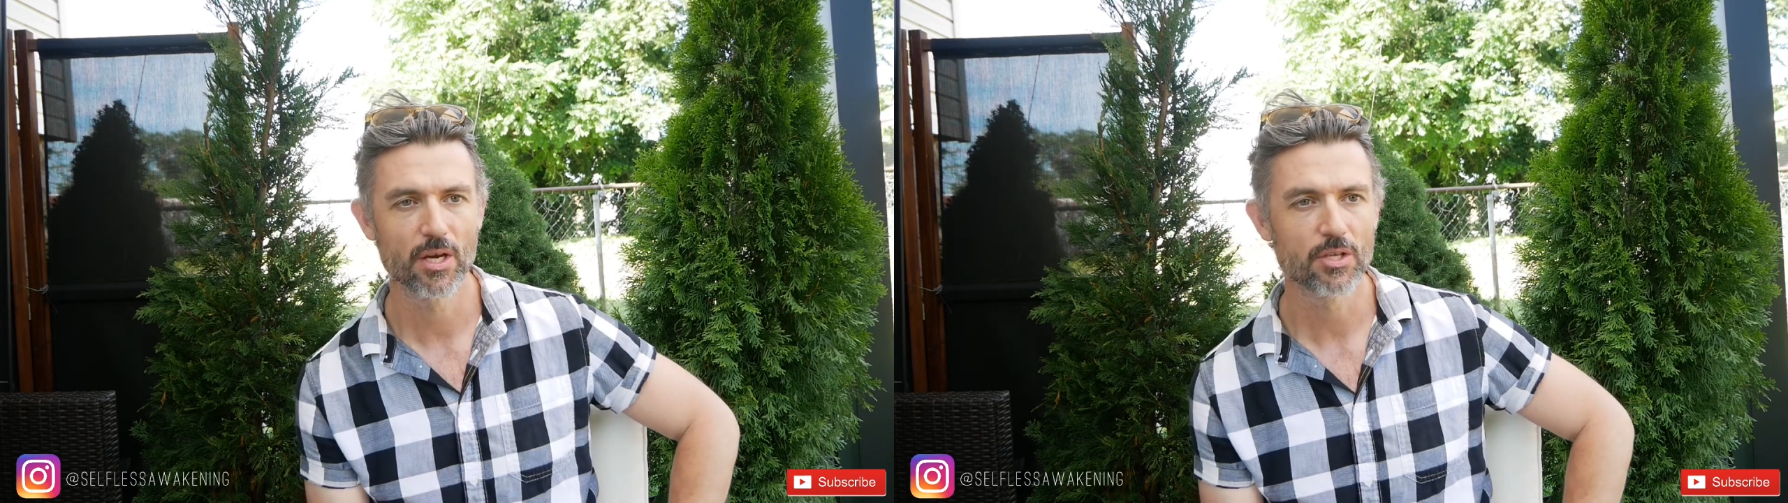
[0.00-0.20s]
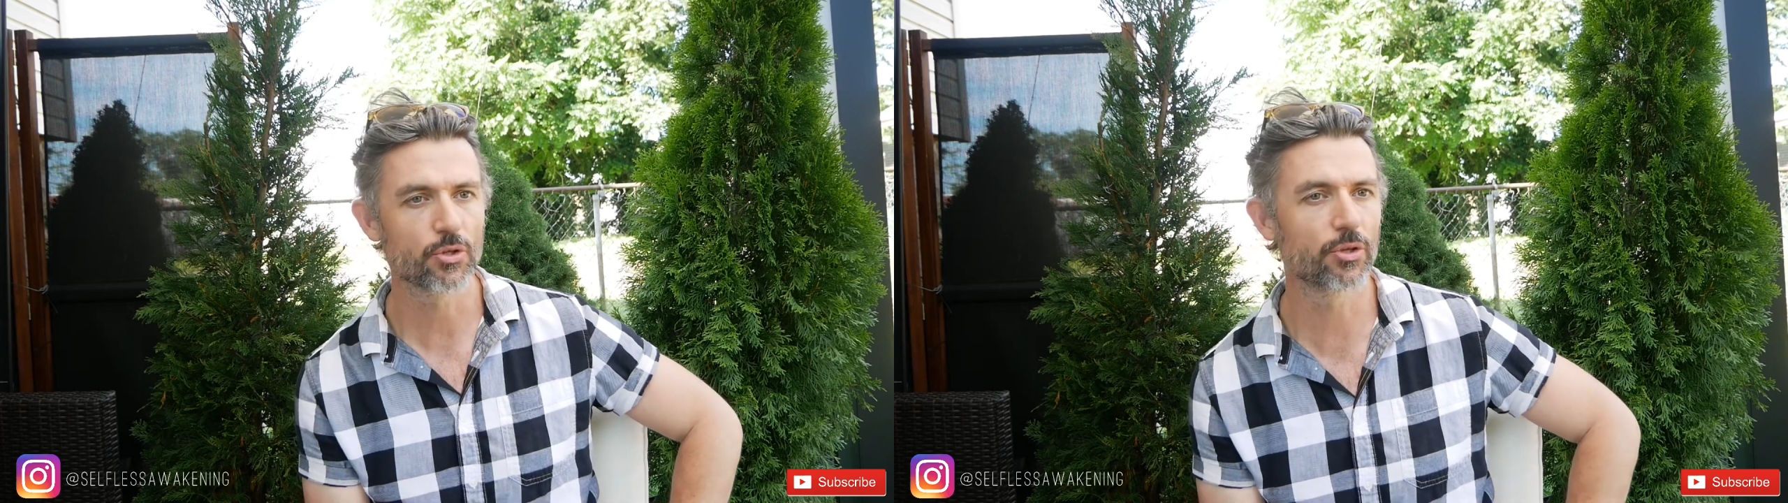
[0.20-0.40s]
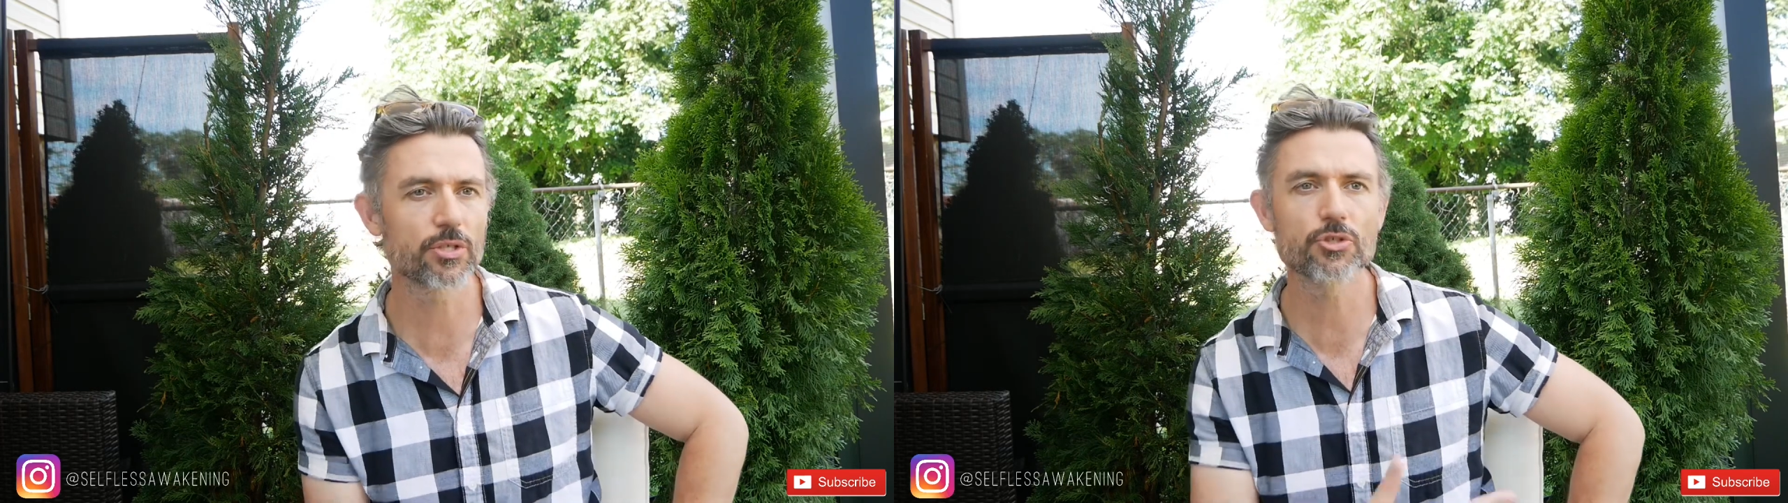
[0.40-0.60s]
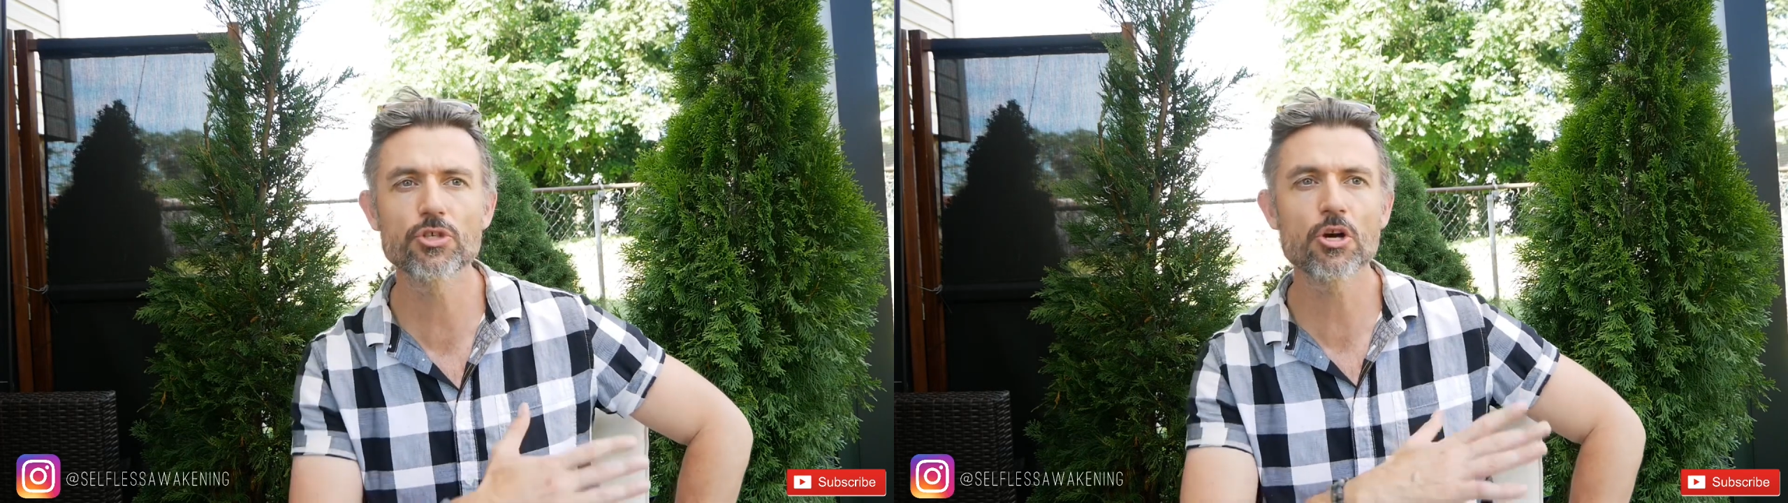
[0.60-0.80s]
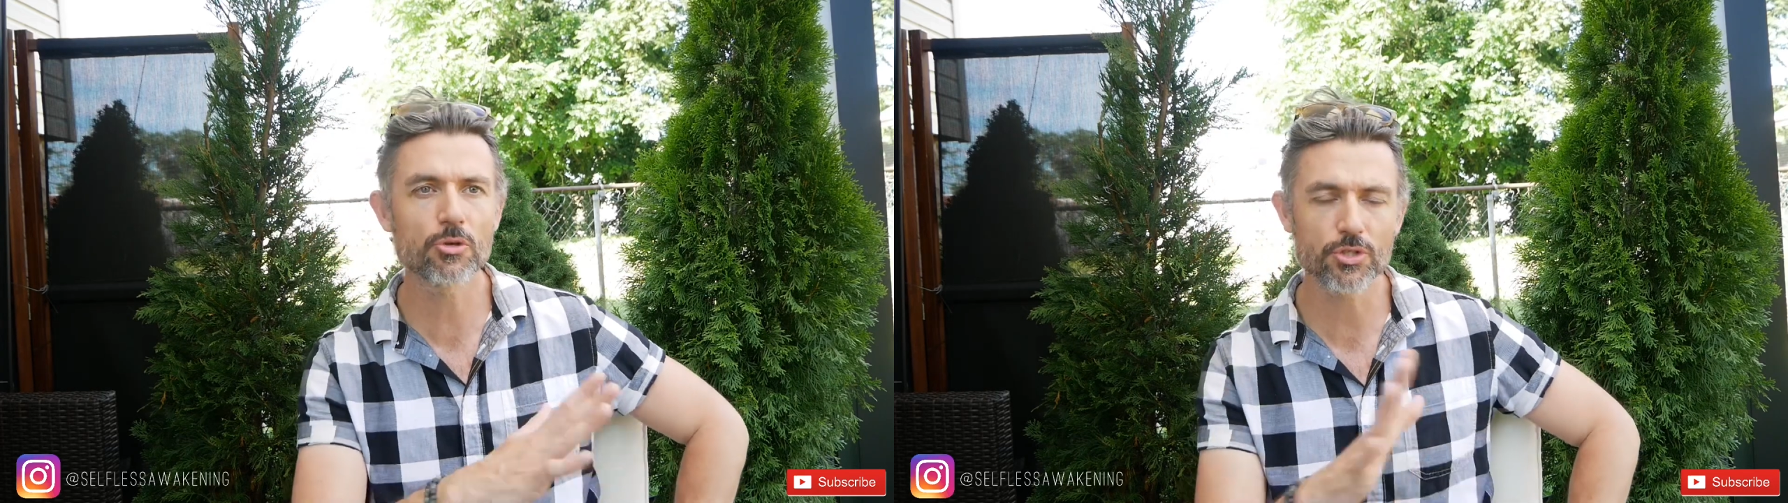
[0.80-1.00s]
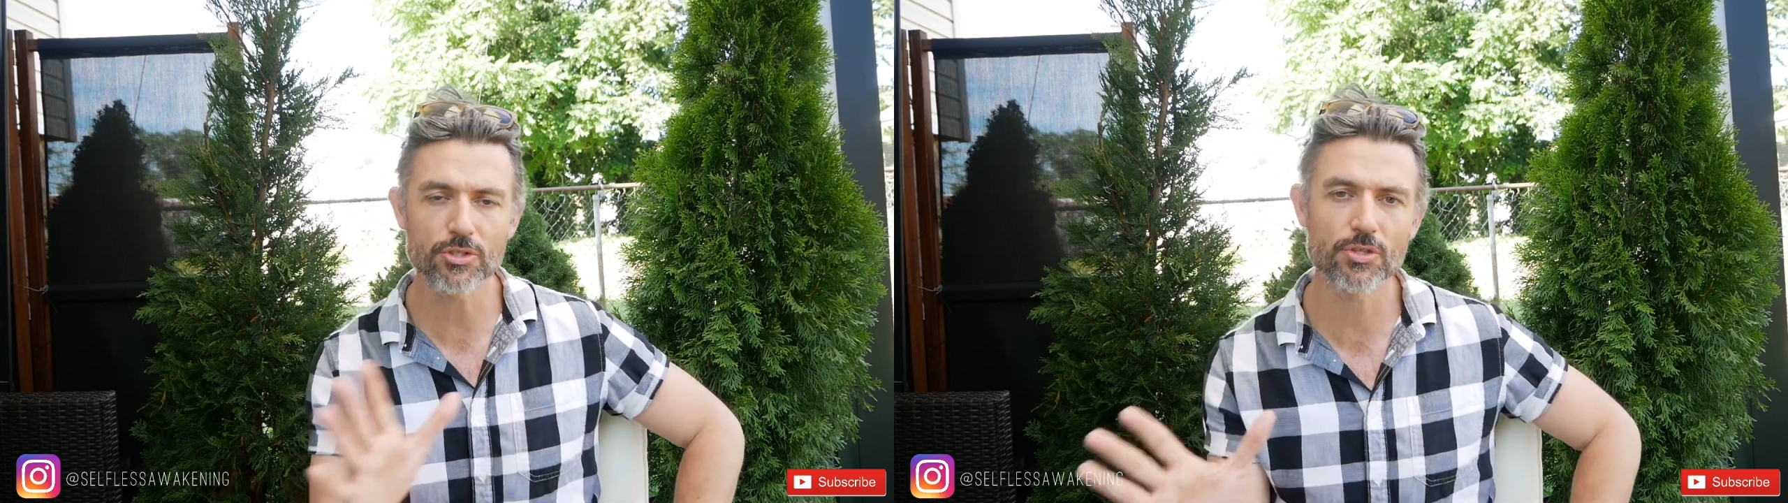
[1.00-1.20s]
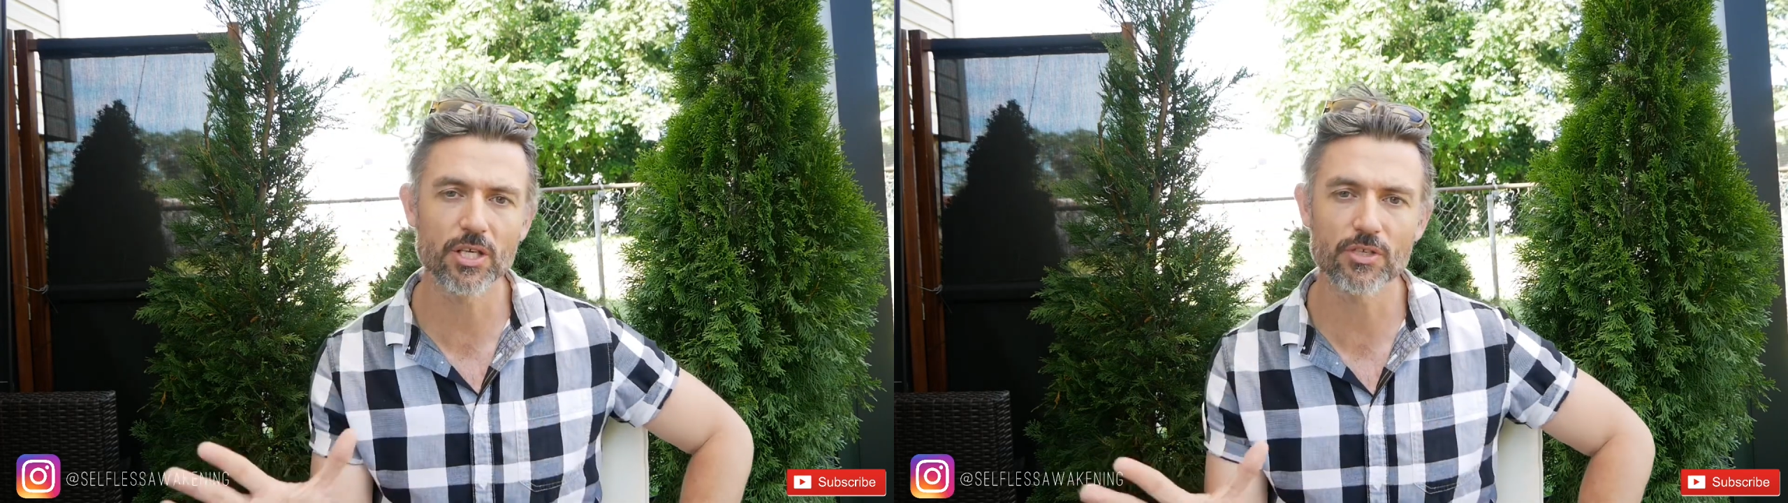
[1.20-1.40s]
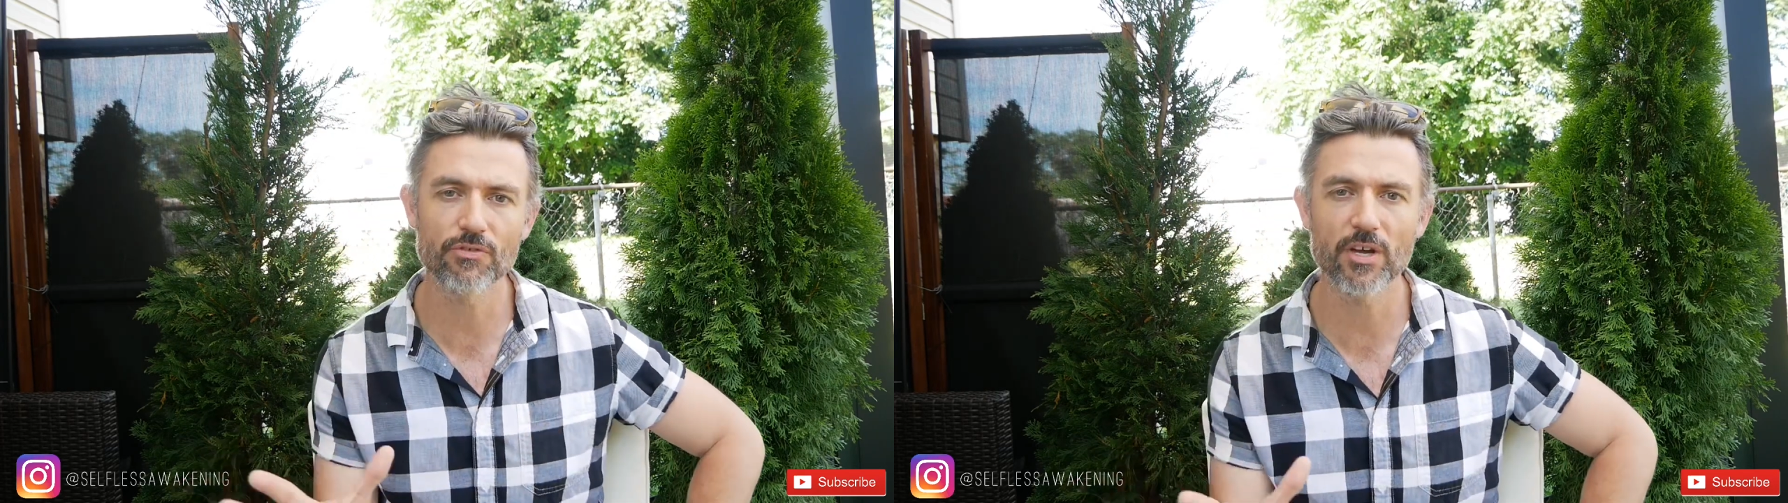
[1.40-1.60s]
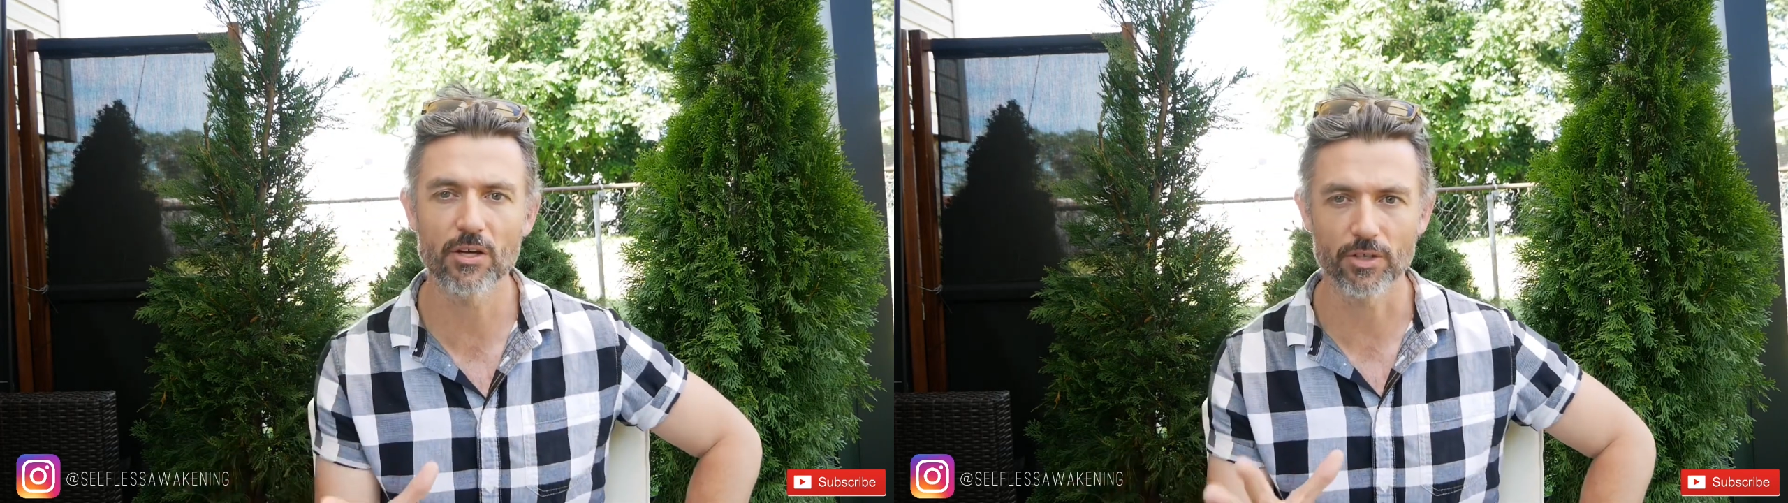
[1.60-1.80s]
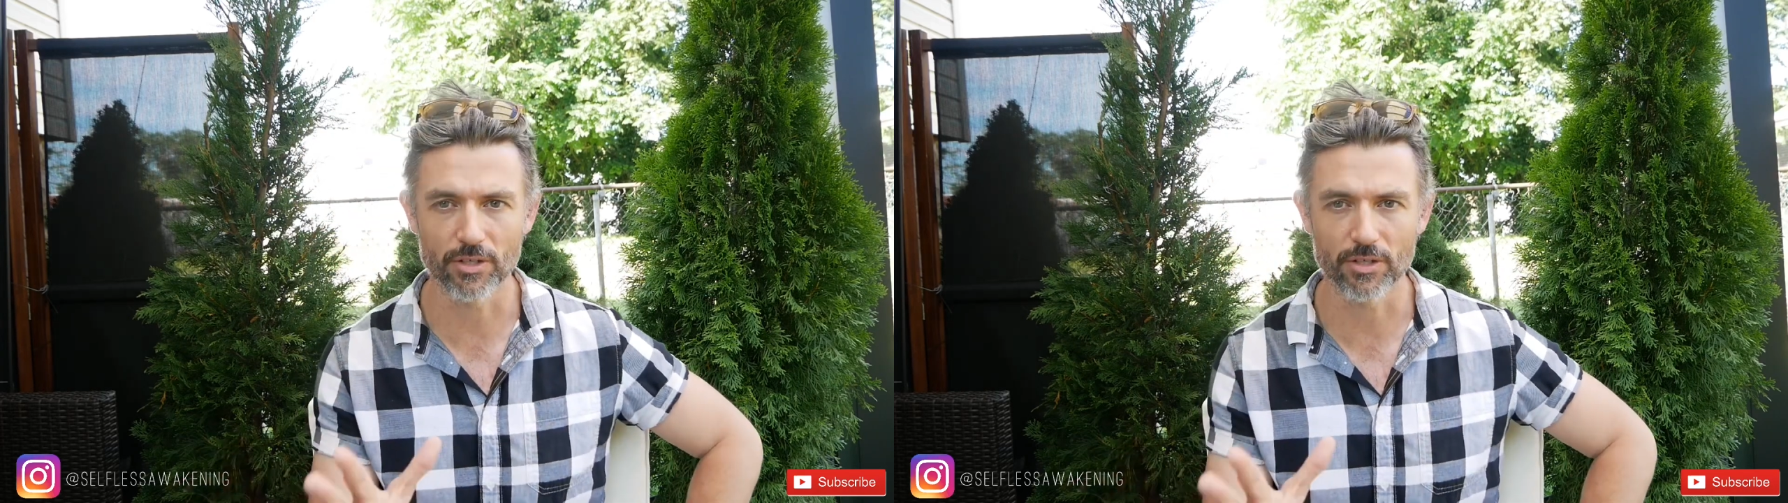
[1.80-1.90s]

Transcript: So there is no such thing as failure,